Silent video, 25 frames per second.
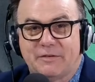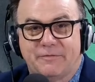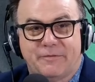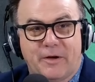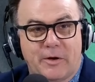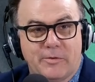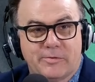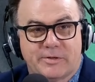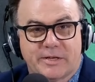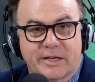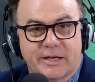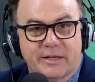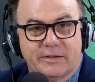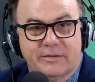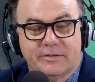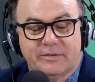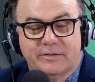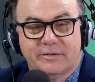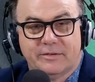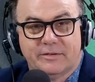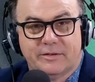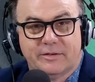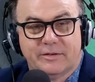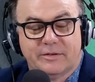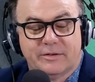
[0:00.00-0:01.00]
voter,
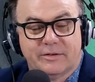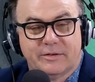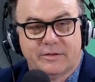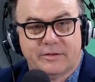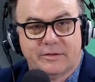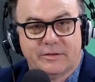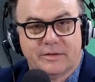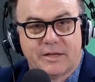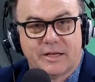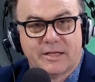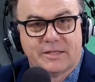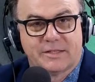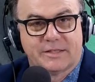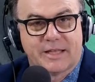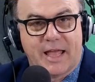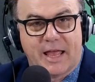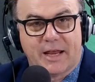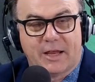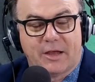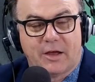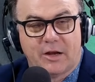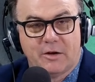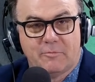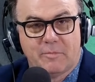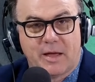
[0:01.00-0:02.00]
is that
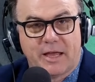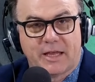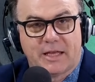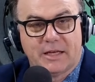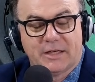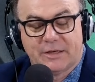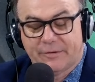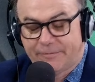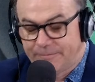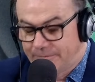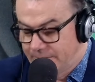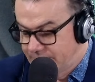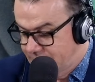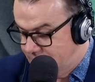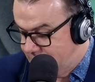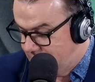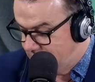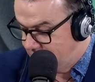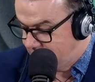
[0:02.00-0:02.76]
going to make a difference, do you